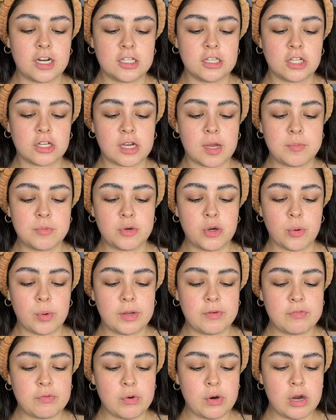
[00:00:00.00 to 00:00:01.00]
of look I'm
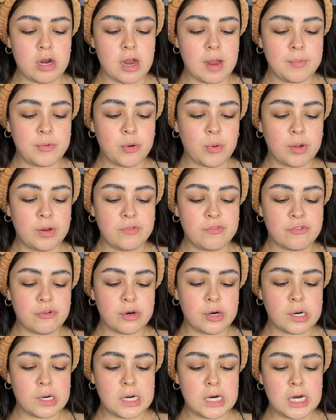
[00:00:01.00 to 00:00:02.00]
going for. I'm going
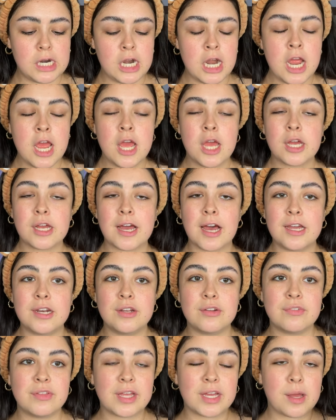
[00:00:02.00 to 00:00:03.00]
for kind
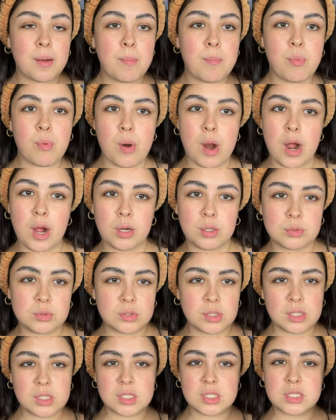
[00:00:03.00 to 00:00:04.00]
of like a
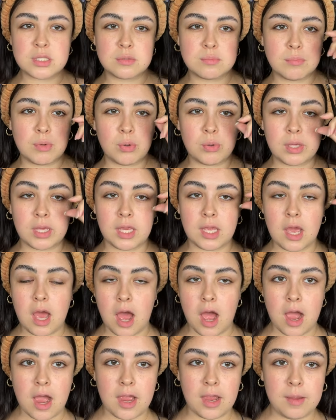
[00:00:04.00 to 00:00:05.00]
brown smoky
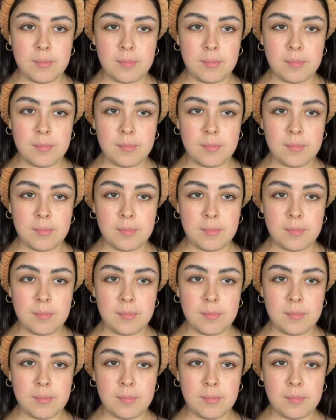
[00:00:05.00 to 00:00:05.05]
eye